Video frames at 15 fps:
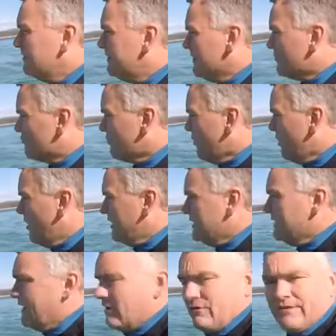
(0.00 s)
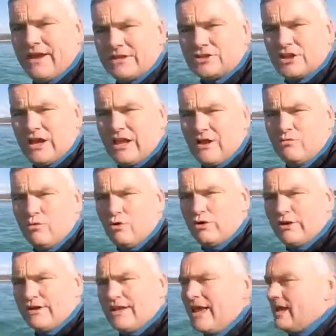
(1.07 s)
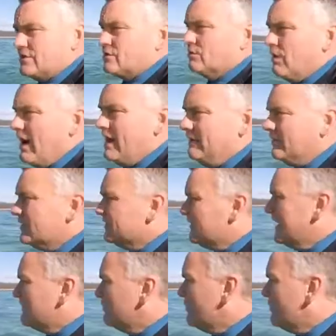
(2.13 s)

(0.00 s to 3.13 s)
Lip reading: to be right in there on that shallow water to catch a wave, because that's